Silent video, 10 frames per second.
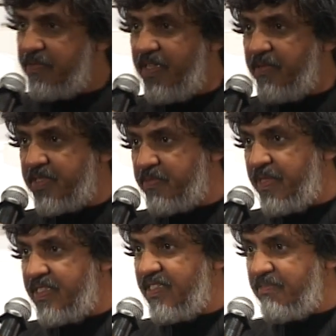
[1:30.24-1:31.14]
way of
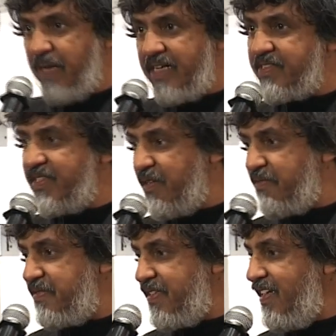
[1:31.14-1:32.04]
expressing battery of
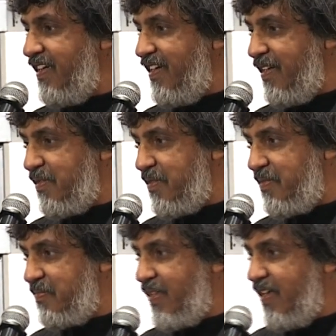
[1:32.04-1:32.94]

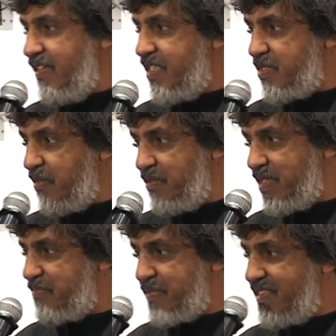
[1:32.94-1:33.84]

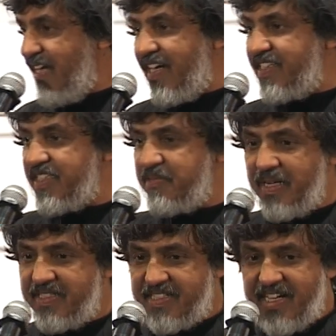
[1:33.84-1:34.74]
distinguished personalities
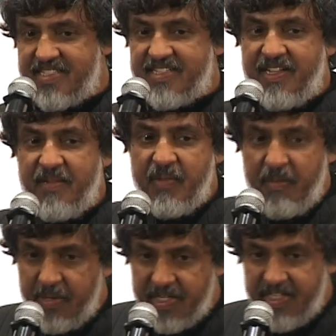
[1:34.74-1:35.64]
amongst us,
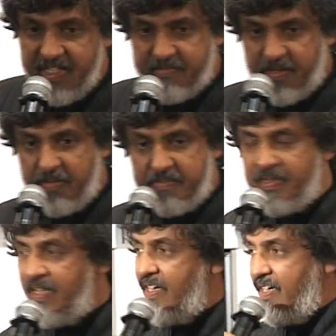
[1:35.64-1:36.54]
beginning from,
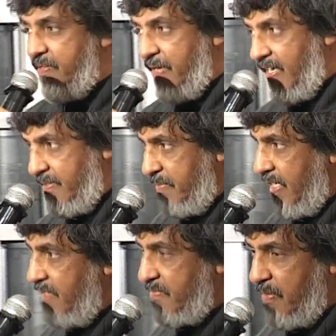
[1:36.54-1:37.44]
if I
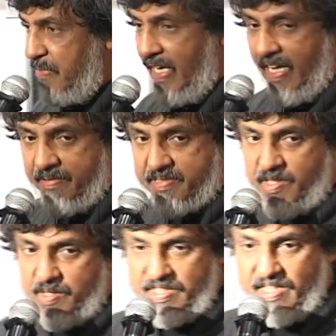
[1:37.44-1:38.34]
begin from my left,
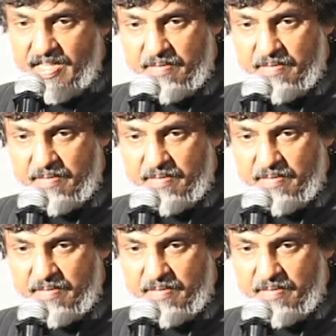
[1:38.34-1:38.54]
Dr. Alka